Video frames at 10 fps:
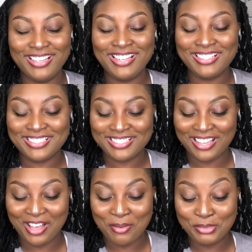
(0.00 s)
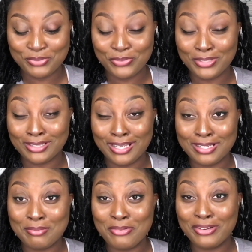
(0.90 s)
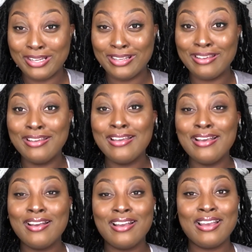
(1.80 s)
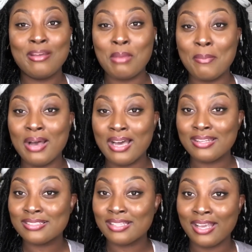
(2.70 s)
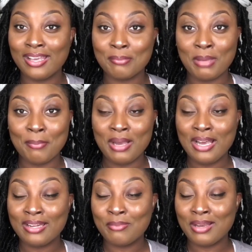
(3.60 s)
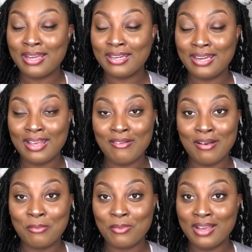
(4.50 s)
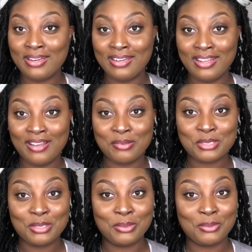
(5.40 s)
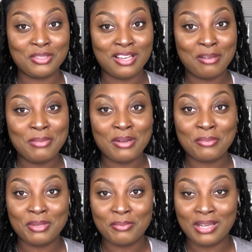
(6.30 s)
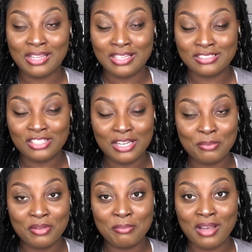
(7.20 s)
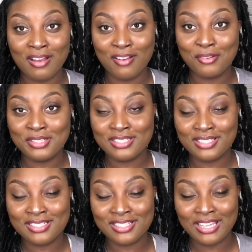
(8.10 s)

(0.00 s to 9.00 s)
it is almost four o'clock in the morning, and my body's like my body winding down. I'm winding down. So y'all bear with me while I try to put my all into this